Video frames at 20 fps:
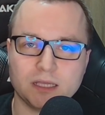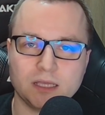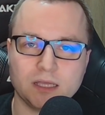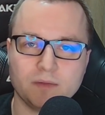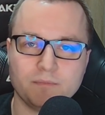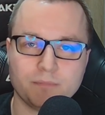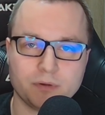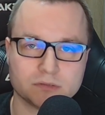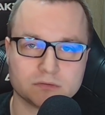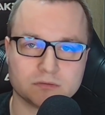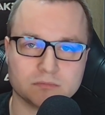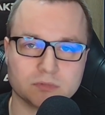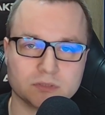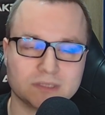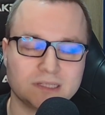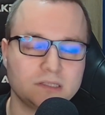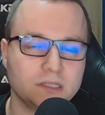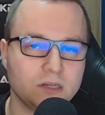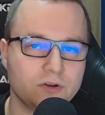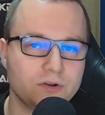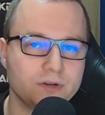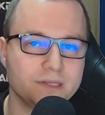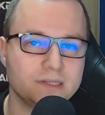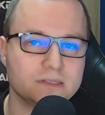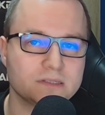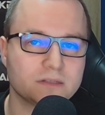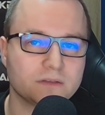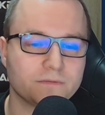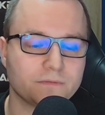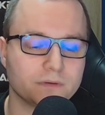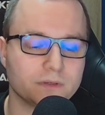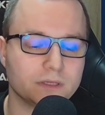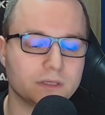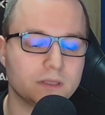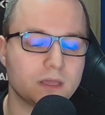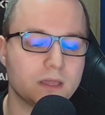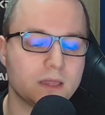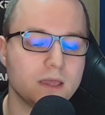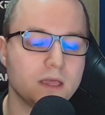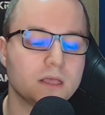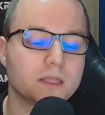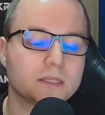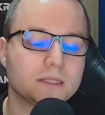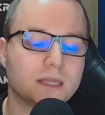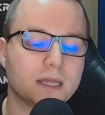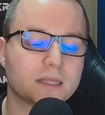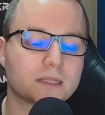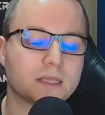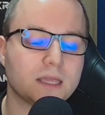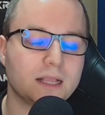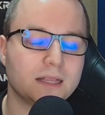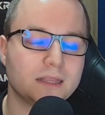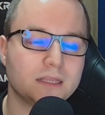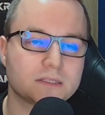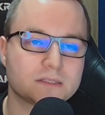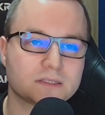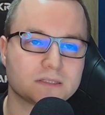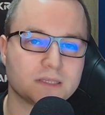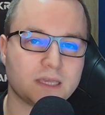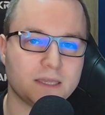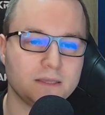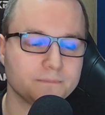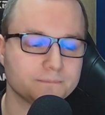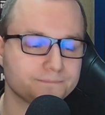possible. Data coring is the thing that, let's say,